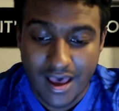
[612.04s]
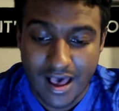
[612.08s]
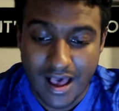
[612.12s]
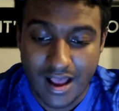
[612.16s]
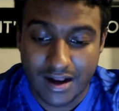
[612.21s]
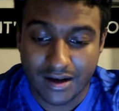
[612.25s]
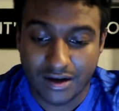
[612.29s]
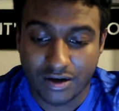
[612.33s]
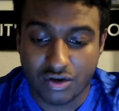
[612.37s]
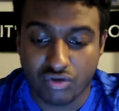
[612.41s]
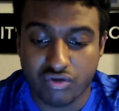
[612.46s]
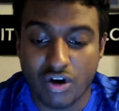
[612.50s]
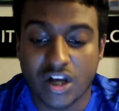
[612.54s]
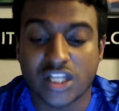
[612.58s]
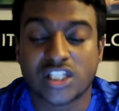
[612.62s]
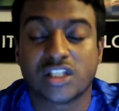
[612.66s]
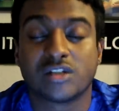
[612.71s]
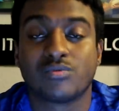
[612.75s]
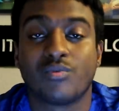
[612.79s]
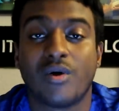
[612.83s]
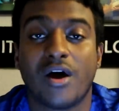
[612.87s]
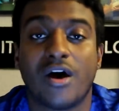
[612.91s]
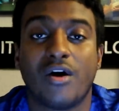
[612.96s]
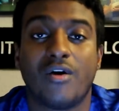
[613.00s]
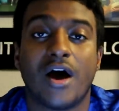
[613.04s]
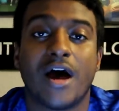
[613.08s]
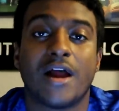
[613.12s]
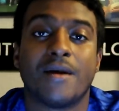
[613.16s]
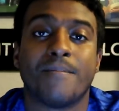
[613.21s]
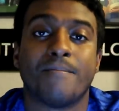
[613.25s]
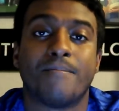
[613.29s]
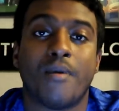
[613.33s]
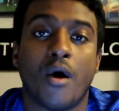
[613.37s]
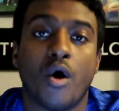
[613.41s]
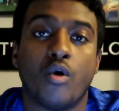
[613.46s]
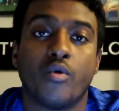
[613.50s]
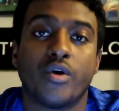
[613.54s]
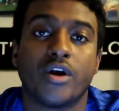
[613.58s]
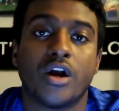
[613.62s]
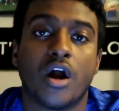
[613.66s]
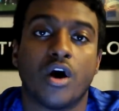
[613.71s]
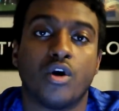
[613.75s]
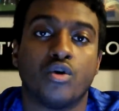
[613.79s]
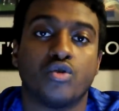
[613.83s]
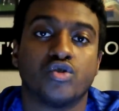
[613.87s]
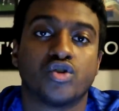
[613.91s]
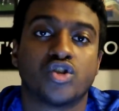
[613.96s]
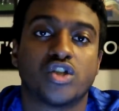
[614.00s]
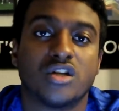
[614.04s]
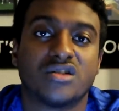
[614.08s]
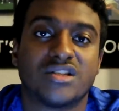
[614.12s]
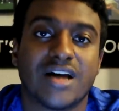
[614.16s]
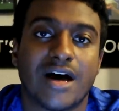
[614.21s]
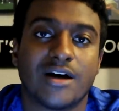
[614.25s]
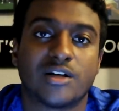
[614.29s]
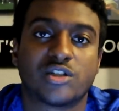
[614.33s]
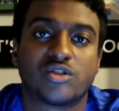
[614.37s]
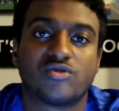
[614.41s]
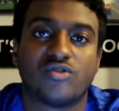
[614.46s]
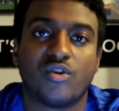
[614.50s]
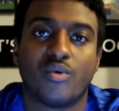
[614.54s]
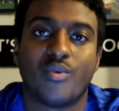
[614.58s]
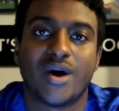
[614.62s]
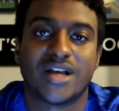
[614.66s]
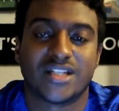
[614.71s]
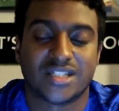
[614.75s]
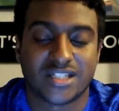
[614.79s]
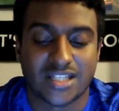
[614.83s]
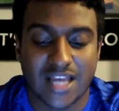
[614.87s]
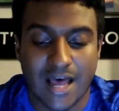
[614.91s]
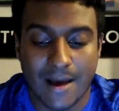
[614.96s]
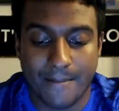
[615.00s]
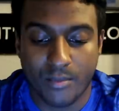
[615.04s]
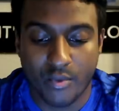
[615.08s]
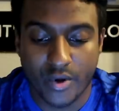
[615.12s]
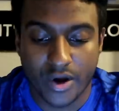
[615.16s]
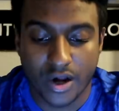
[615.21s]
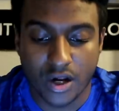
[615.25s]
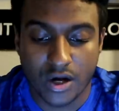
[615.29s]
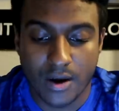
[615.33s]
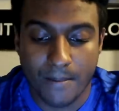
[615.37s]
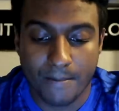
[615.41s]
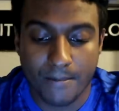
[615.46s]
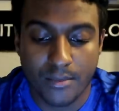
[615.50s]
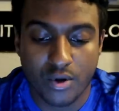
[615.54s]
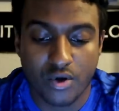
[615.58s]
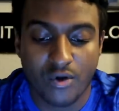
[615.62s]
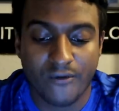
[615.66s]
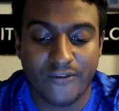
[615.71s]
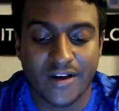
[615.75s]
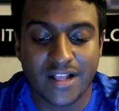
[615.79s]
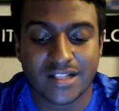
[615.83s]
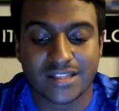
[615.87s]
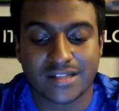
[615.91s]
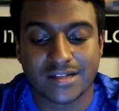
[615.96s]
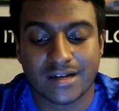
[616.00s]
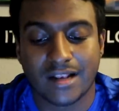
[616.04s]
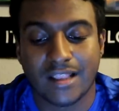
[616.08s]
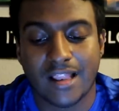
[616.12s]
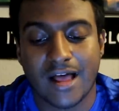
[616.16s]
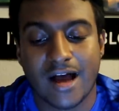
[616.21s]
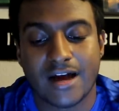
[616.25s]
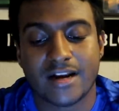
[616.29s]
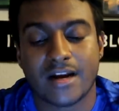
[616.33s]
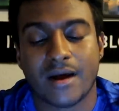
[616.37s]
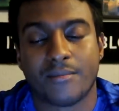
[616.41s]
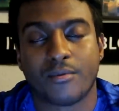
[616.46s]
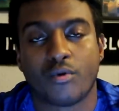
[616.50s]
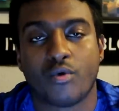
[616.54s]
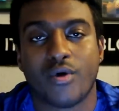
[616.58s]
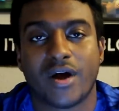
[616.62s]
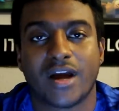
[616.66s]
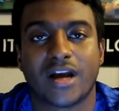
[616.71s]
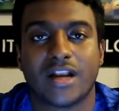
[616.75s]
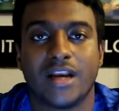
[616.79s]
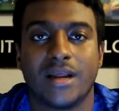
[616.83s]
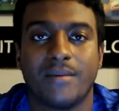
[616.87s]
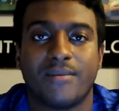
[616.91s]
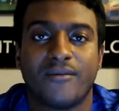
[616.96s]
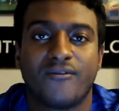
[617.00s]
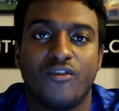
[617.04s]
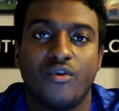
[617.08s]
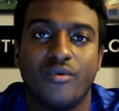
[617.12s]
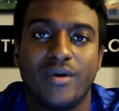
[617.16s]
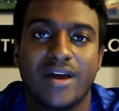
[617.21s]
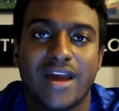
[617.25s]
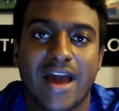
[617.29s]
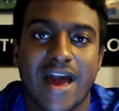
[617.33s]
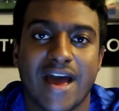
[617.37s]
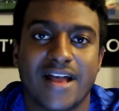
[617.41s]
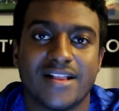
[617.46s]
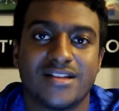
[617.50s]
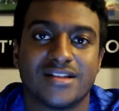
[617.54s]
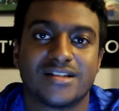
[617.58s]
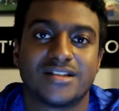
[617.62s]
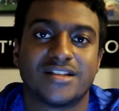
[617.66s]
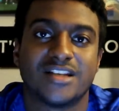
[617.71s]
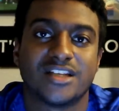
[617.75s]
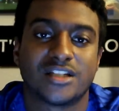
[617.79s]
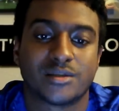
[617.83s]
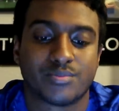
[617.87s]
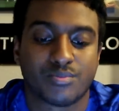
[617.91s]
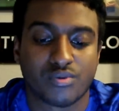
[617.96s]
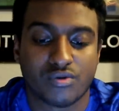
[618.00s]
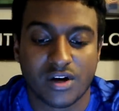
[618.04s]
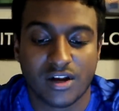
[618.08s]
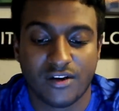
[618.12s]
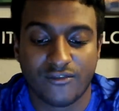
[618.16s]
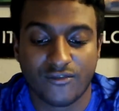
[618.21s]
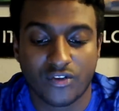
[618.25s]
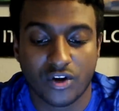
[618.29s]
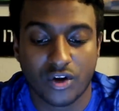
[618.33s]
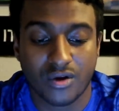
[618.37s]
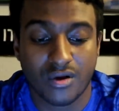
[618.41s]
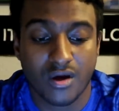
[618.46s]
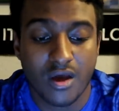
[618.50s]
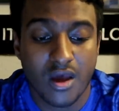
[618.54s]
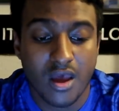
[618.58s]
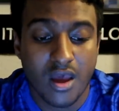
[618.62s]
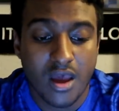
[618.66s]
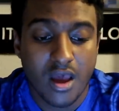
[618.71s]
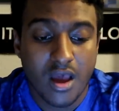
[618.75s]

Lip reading: And Cresswell and Bowen are also doubts for West Ham. But we're going to move into the lineup quickly before we end this preview.